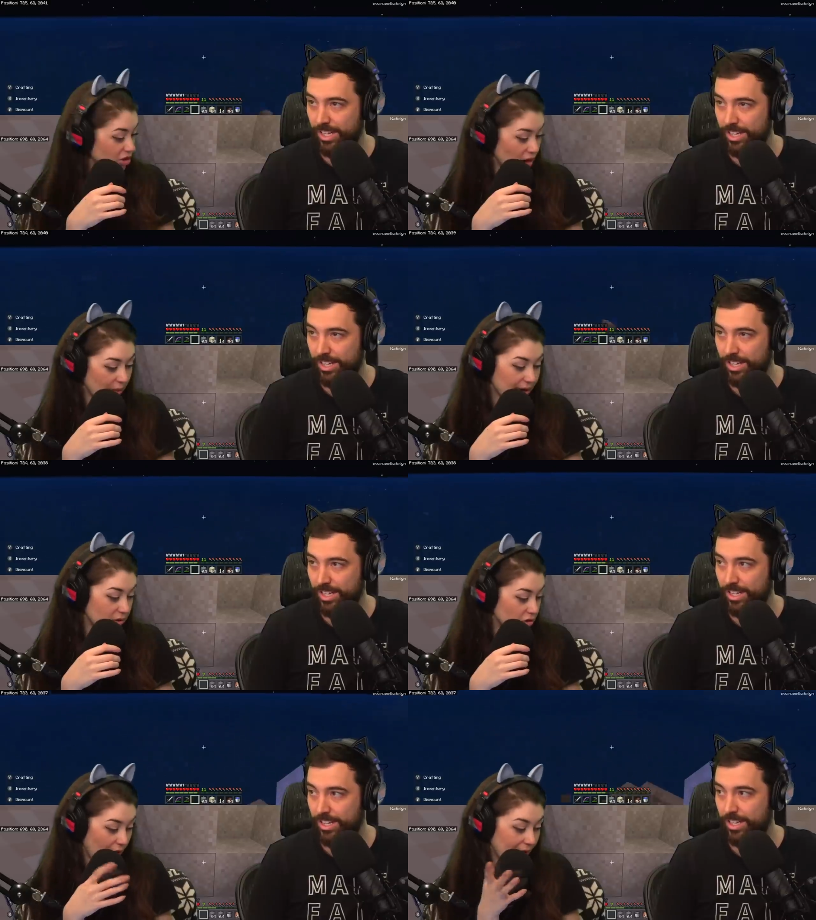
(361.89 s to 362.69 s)
Speaker 1: could just go
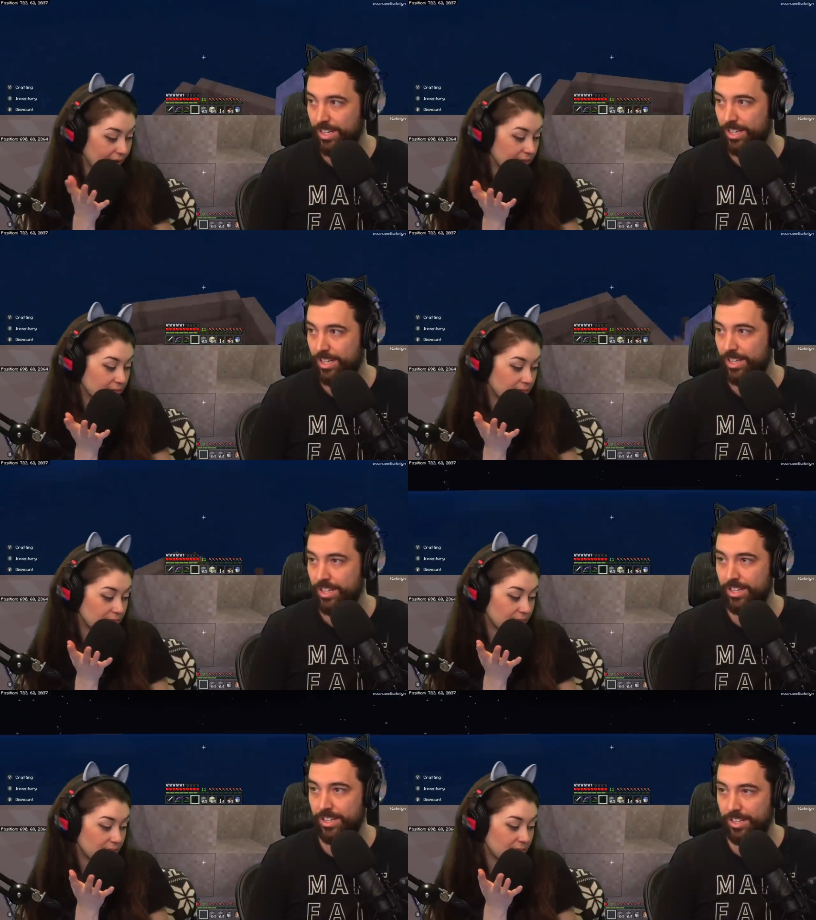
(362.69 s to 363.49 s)
there and try.
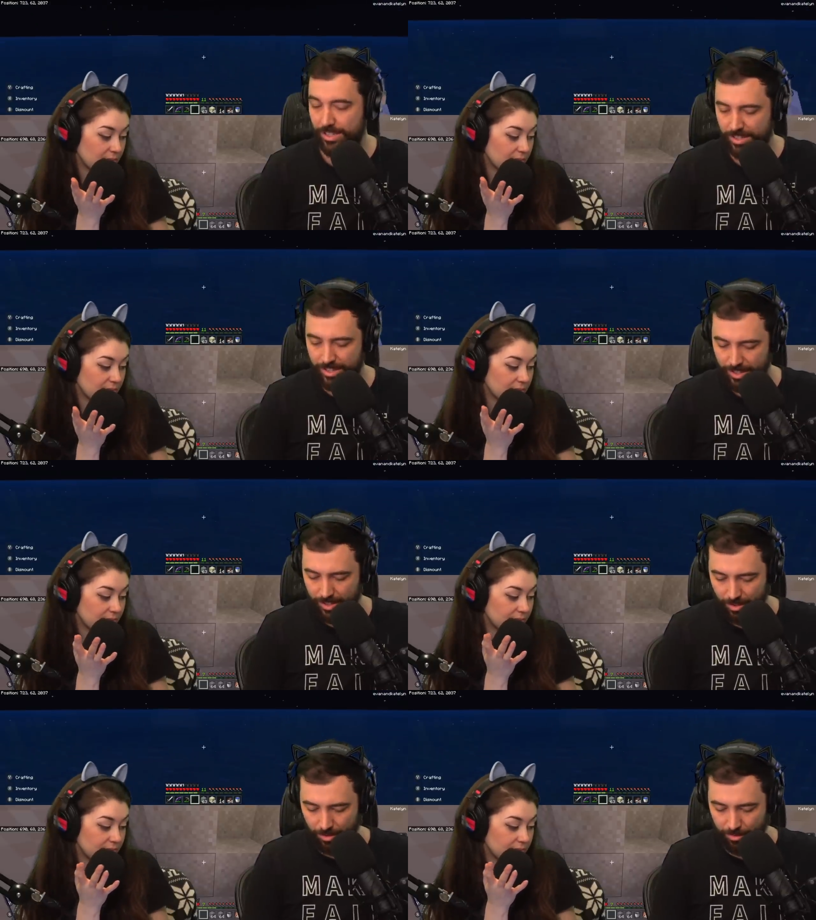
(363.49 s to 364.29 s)

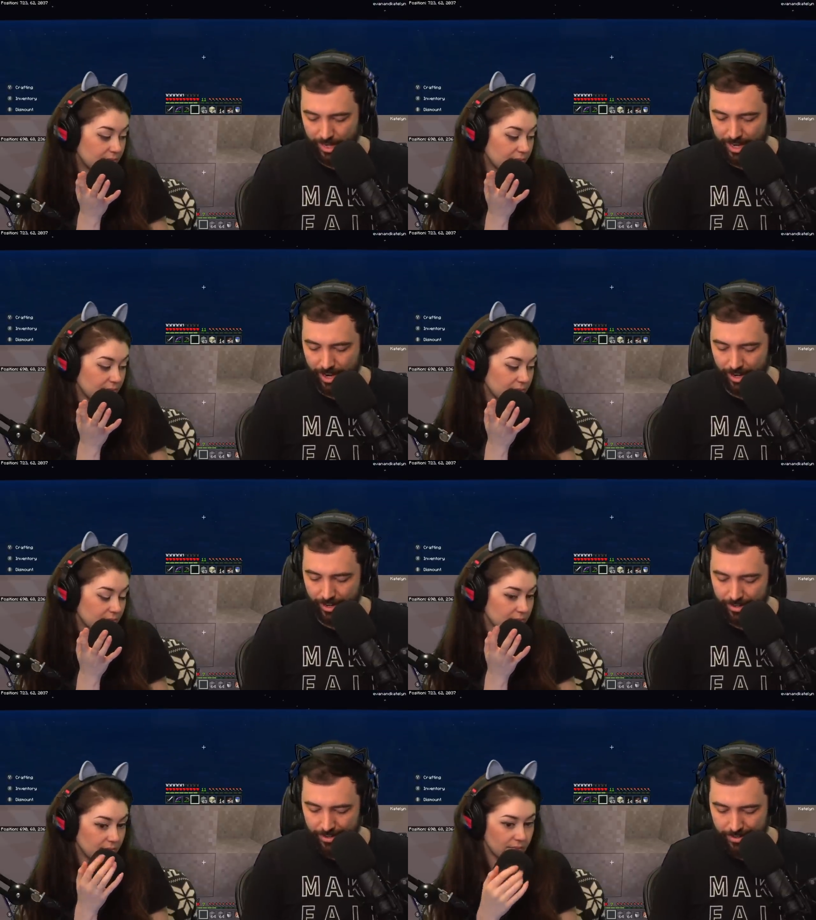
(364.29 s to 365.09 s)
Speaker 2: We
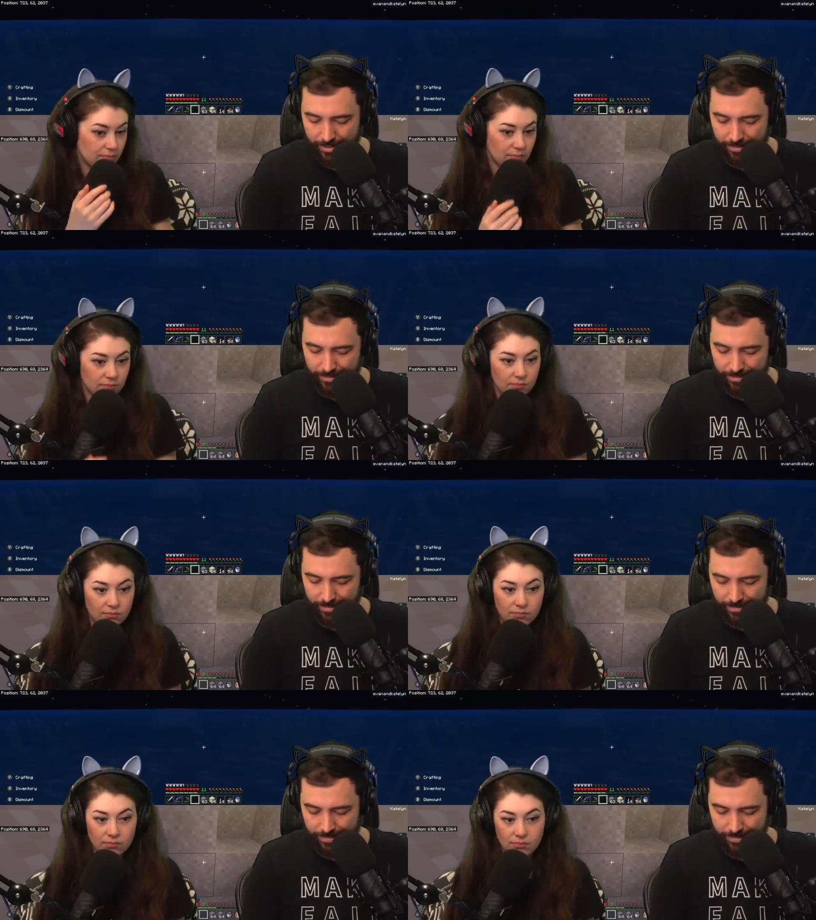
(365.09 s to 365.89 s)
are
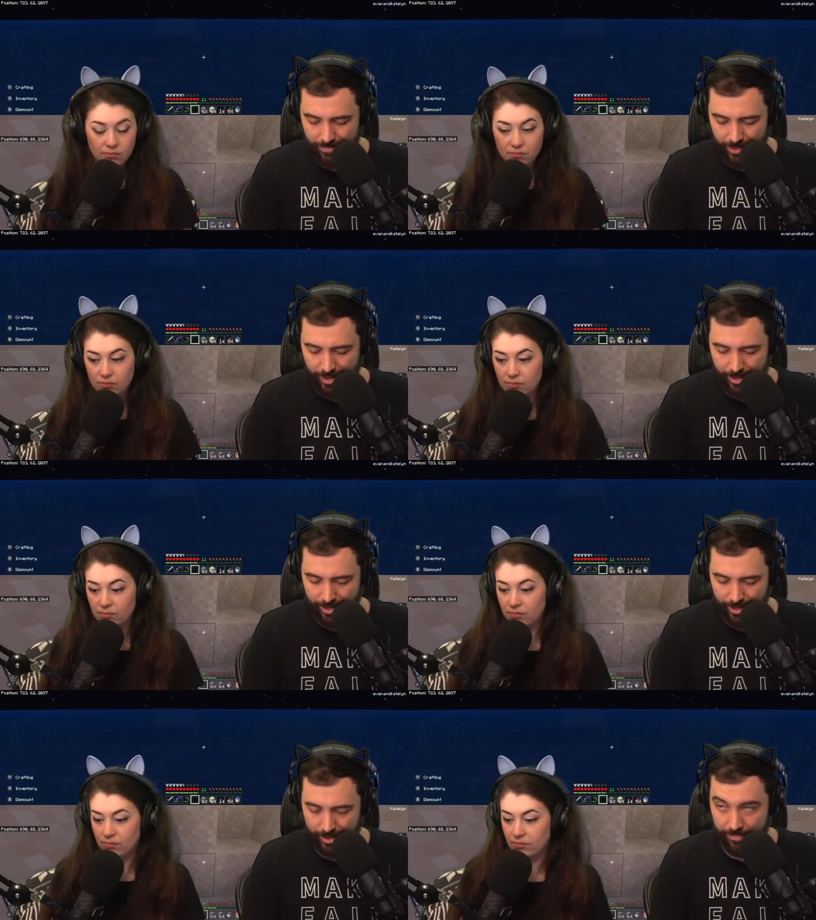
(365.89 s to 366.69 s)

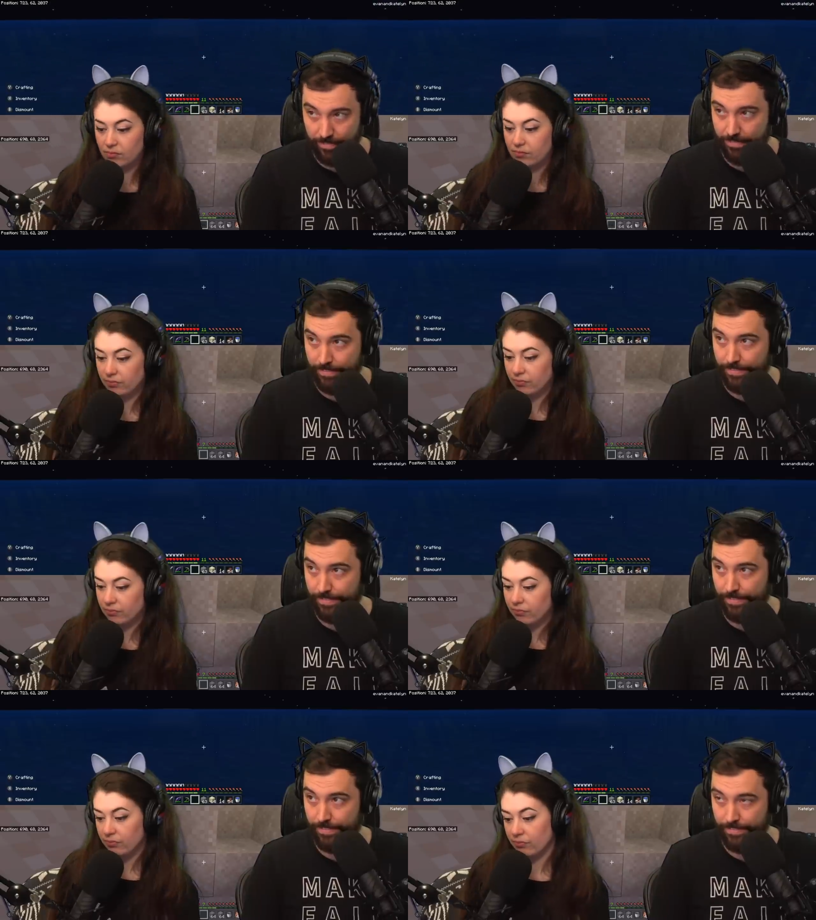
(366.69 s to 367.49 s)
very,
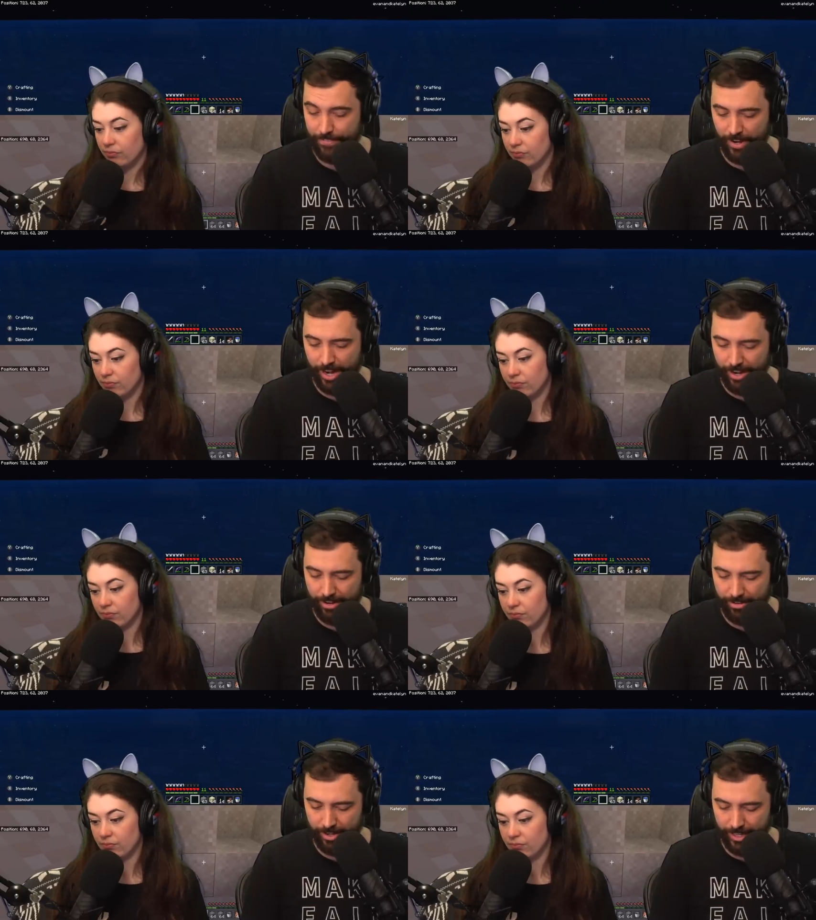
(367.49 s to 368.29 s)

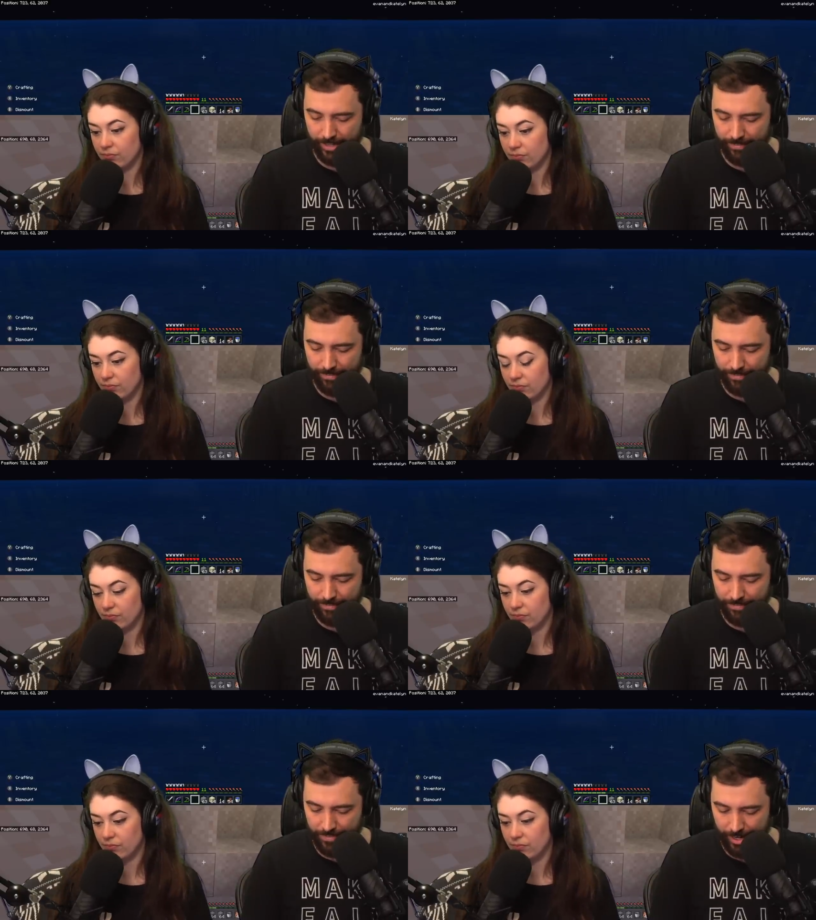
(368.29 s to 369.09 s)
very,
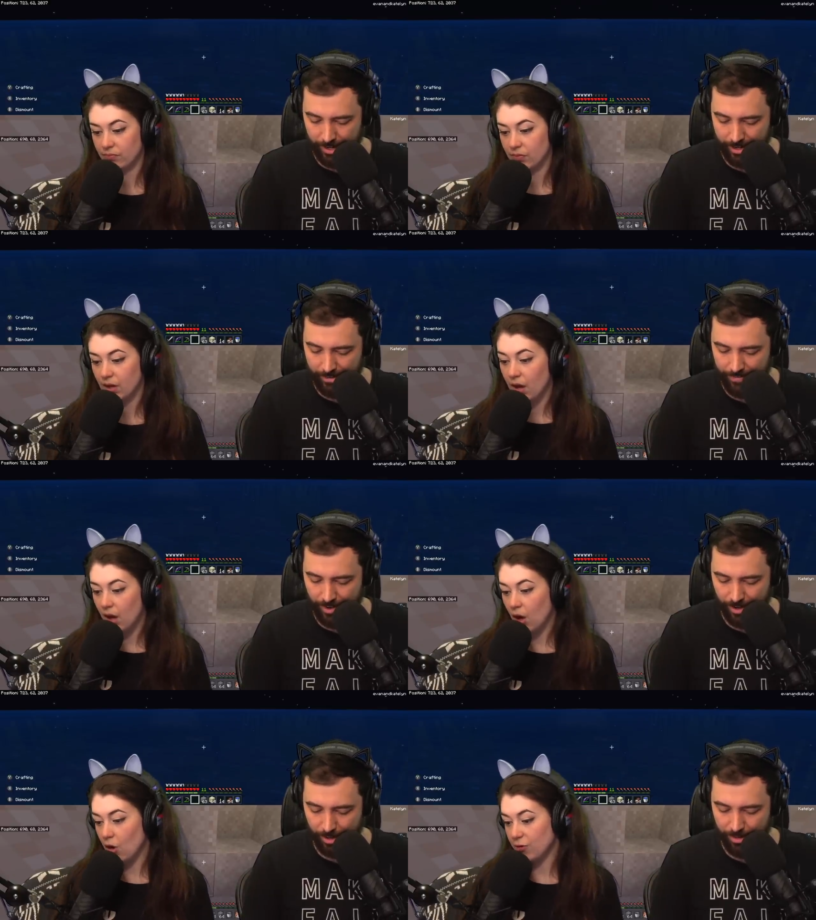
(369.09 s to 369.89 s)
very
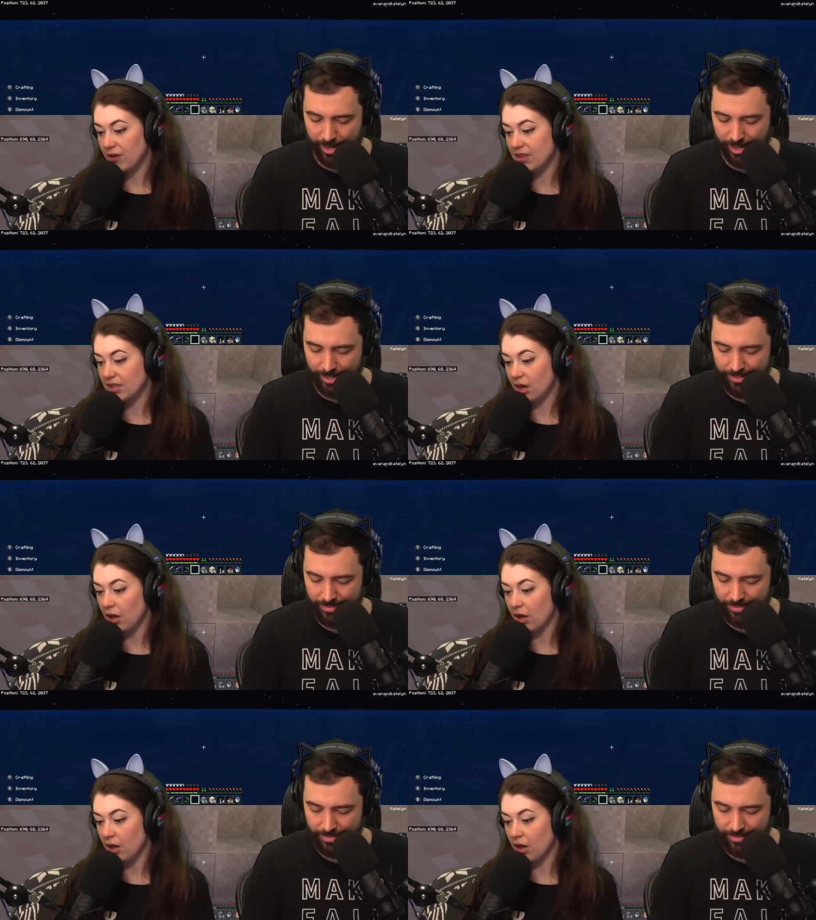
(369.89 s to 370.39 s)
far oh, away. feed the